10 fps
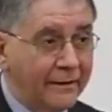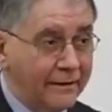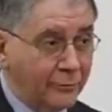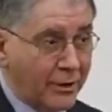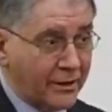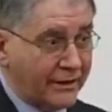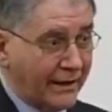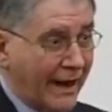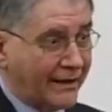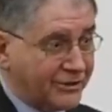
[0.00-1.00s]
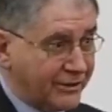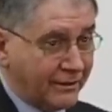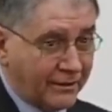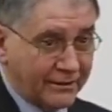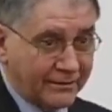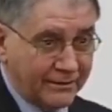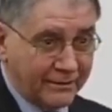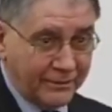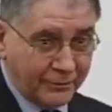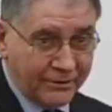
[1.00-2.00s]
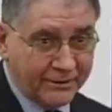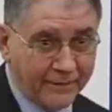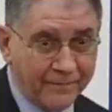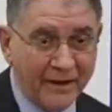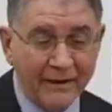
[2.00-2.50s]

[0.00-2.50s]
It was a hierarchical unity.